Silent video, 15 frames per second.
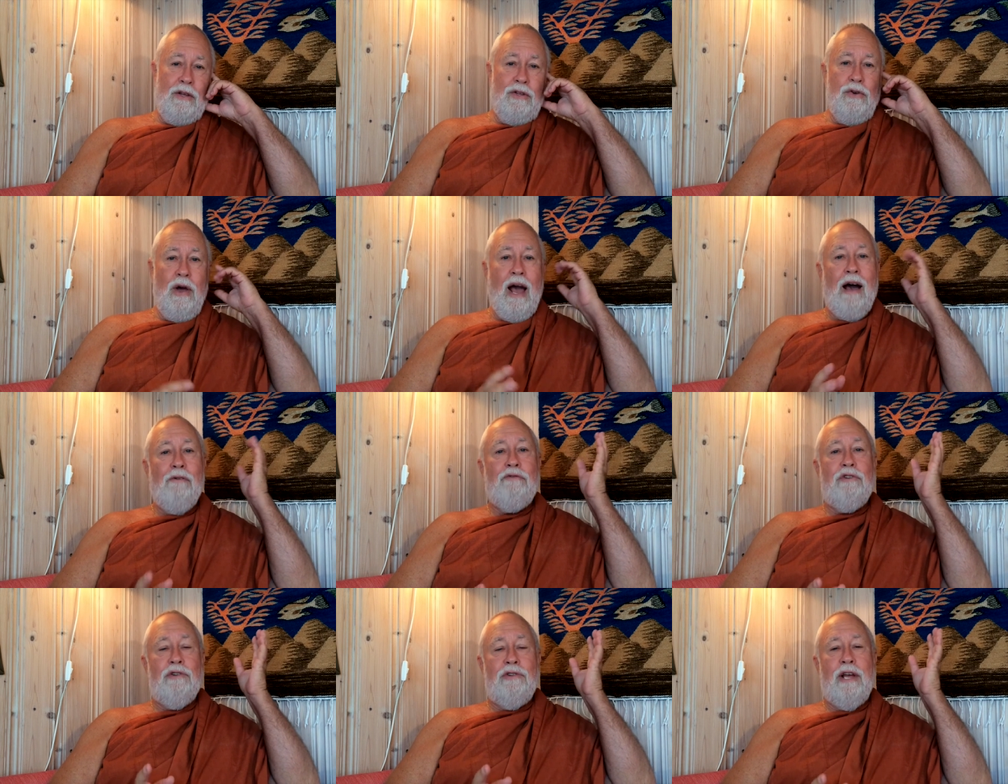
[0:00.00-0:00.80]
you
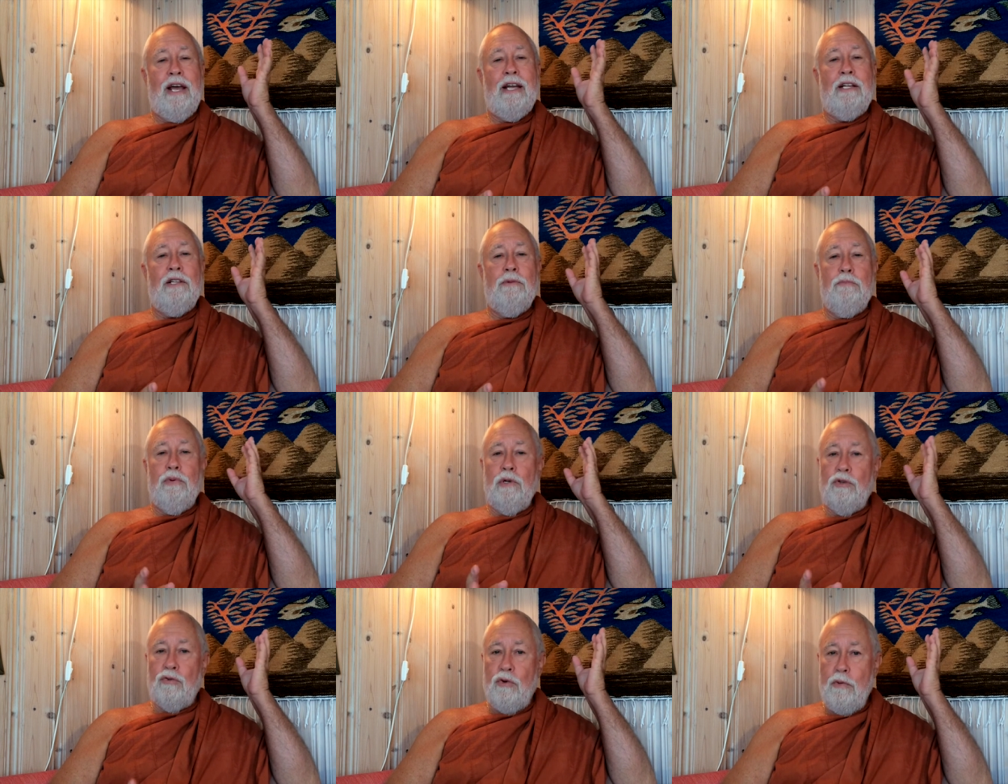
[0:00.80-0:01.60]
have to take the
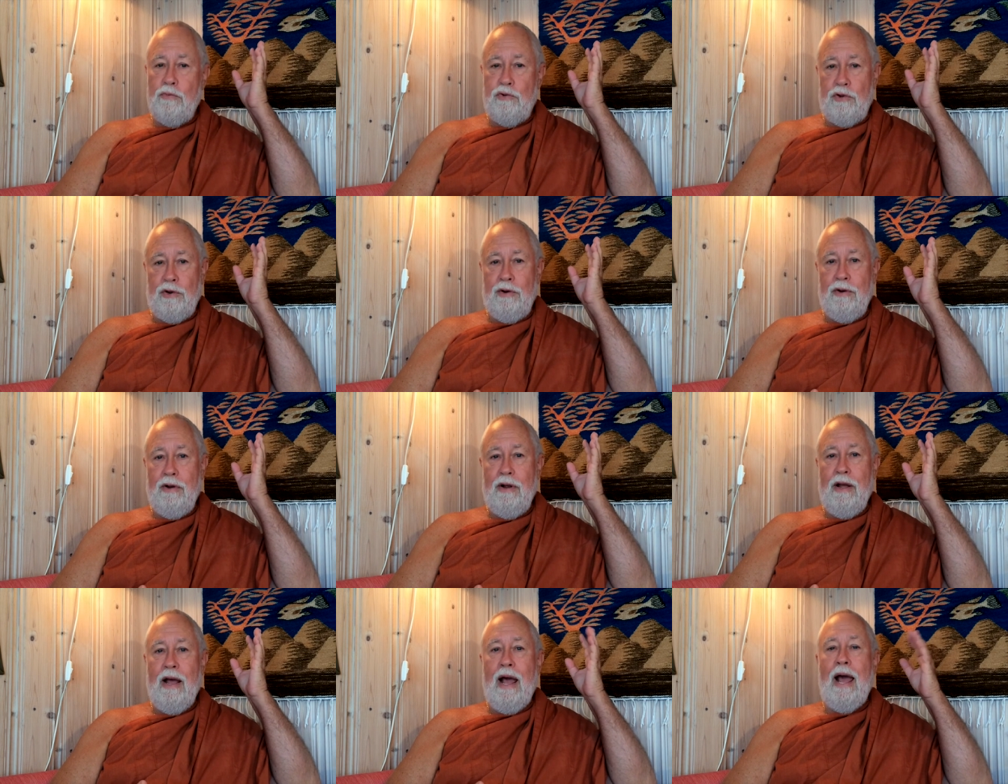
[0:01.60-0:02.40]
prescription
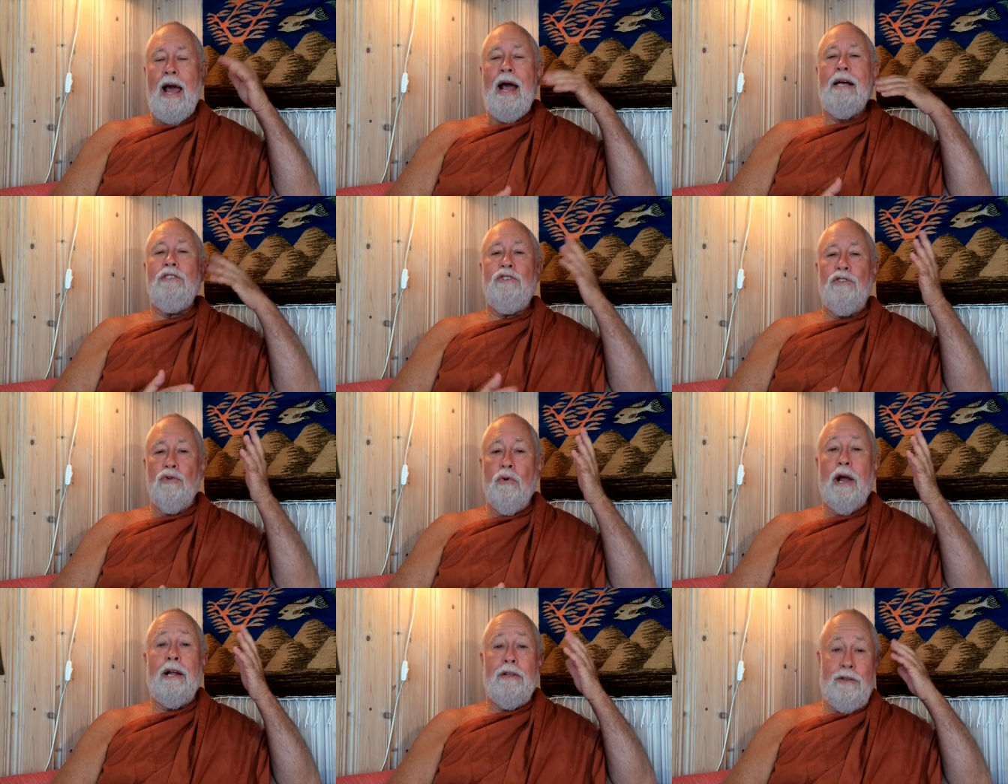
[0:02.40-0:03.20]
as
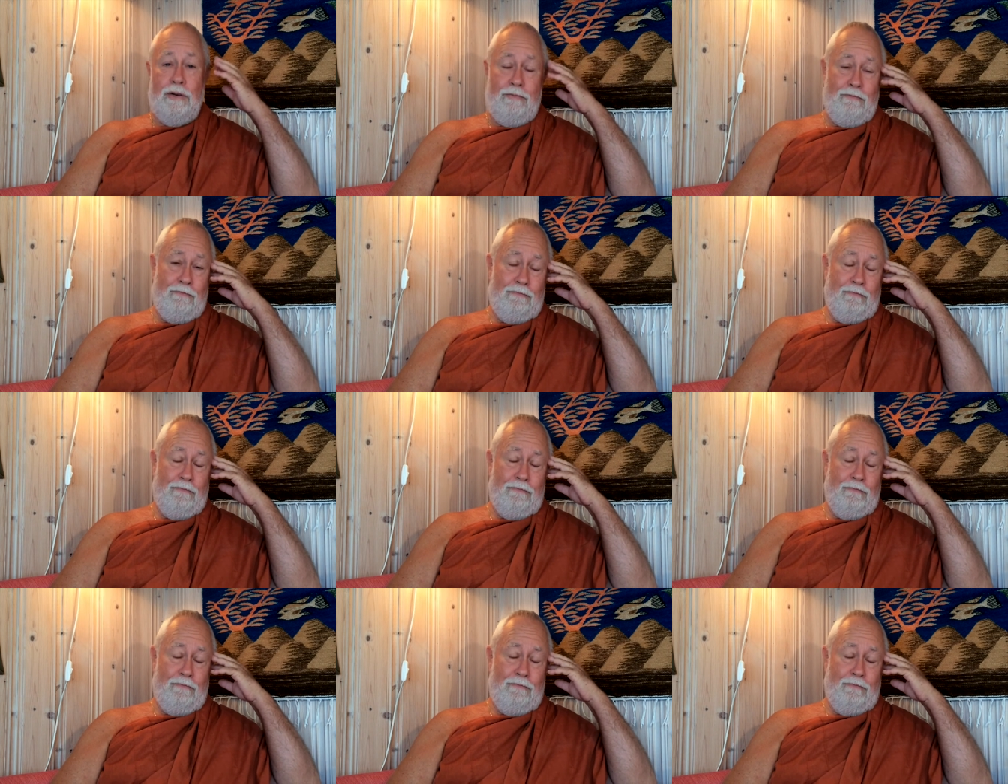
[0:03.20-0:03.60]
directed.